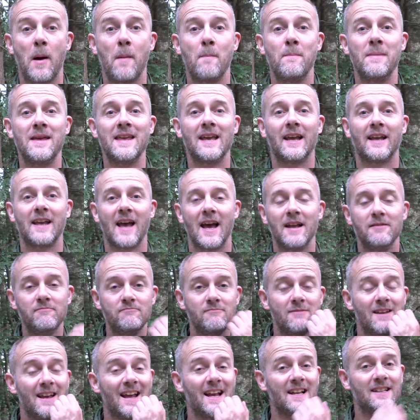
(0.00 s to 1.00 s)
me again.
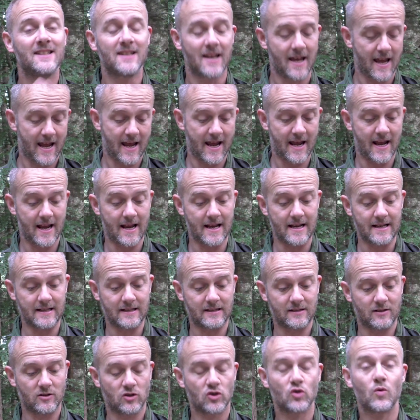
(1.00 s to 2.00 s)
It
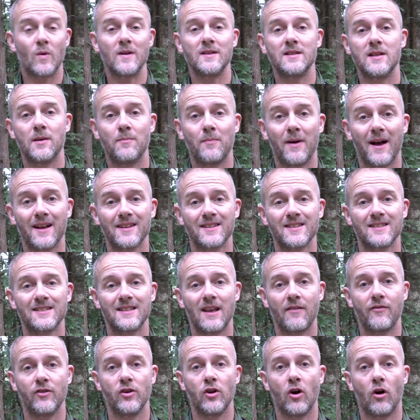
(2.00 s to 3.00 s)
is 20 past
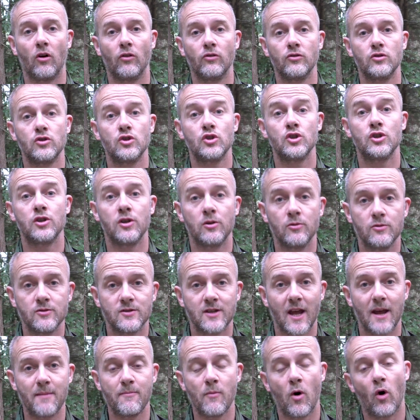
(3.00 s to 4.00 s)
seven on
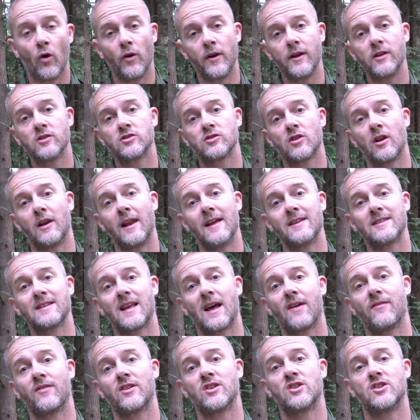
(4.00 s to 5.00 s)
Tuesday morning, so let's
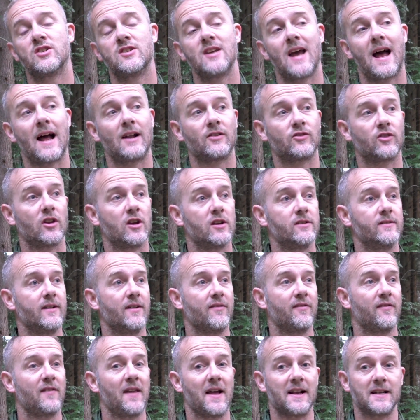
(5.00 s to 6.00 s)
have a chat and a
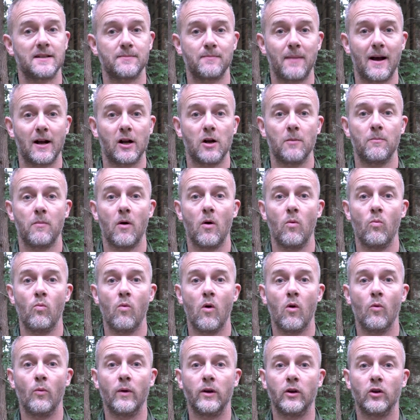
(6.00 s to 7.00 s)
reflect back upon
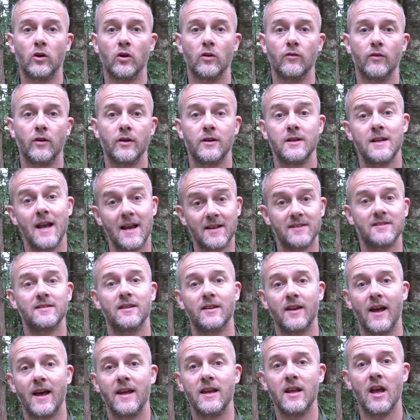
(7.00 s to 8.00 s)
what we covered
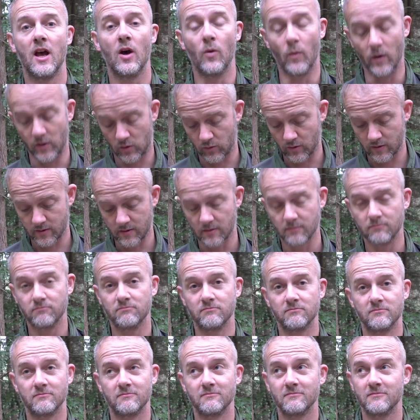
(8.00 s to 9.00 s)
yesterday, which was
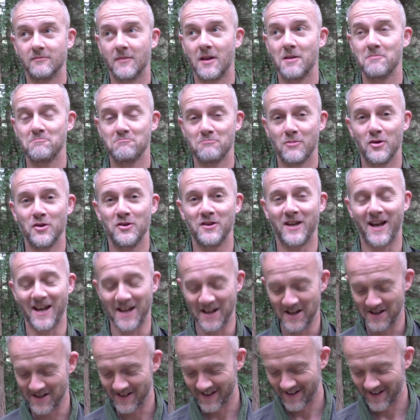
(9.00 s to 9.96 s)
Monday.